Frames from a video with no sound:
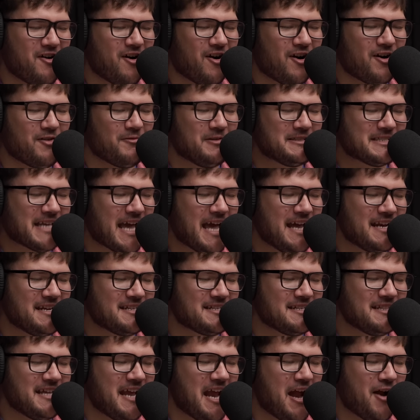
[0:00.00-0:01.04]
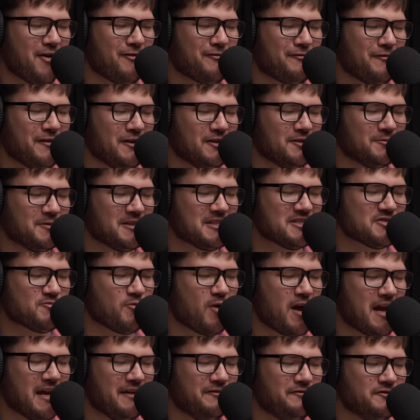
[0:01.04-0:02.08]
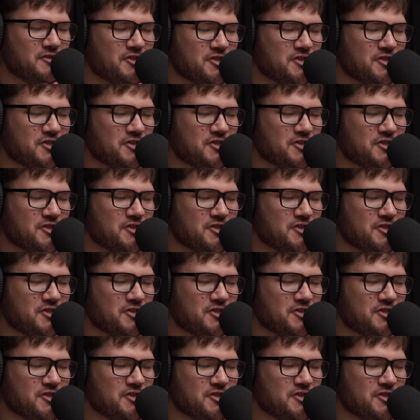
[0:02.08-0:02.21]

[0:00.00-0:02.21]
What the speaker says: Art was headed to the airfield with his wife,